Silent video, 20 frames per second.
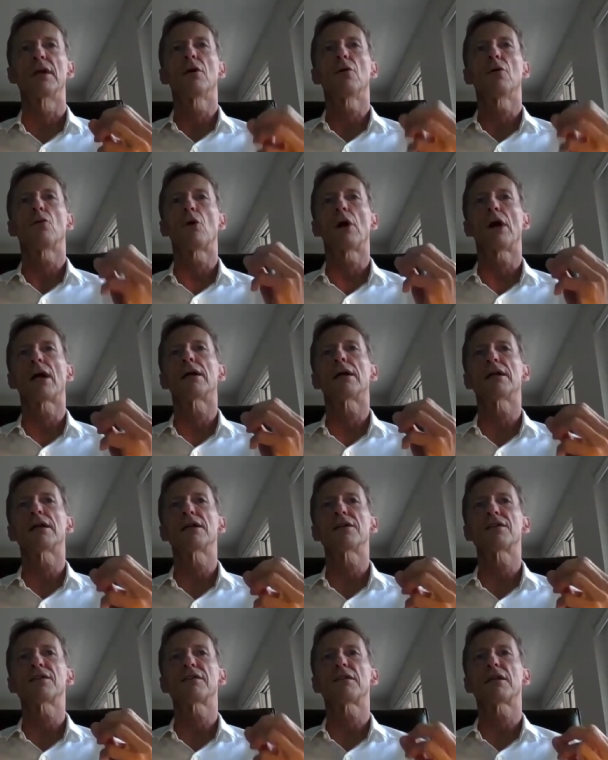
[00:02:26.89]
Where
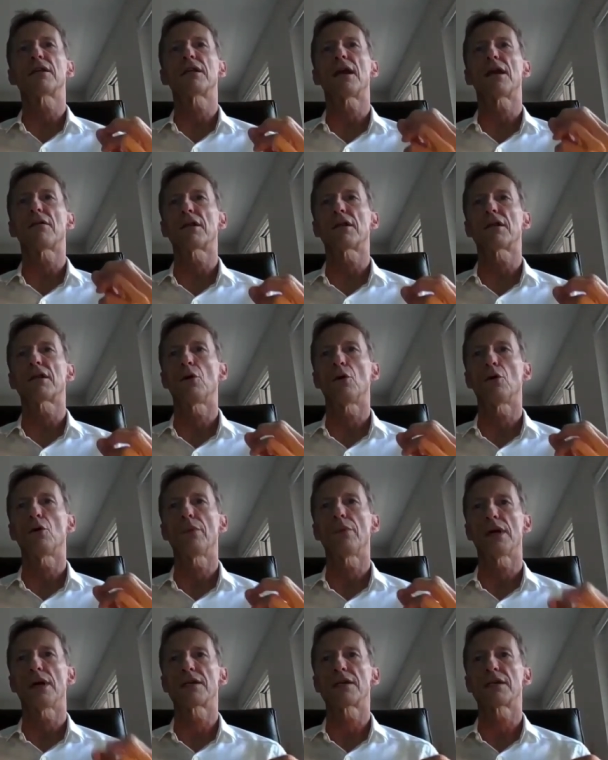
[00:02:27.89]
is the ethical
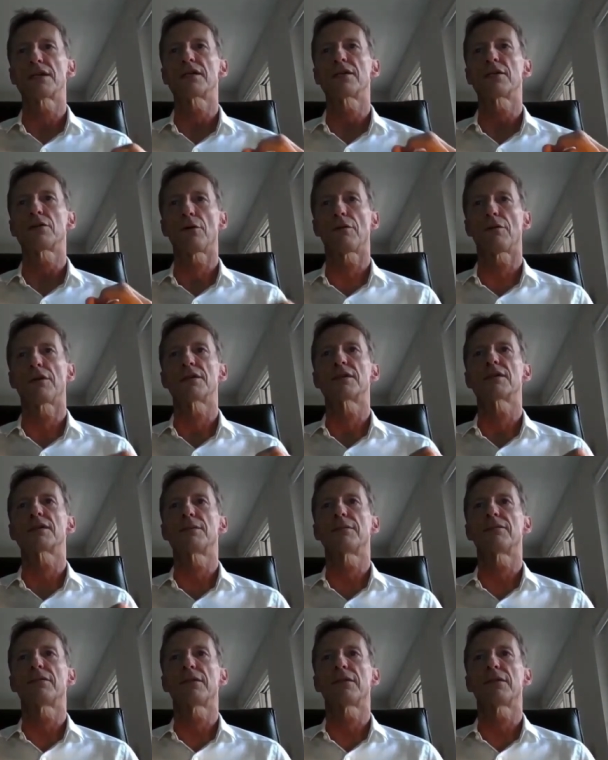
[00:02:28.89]
basis of this?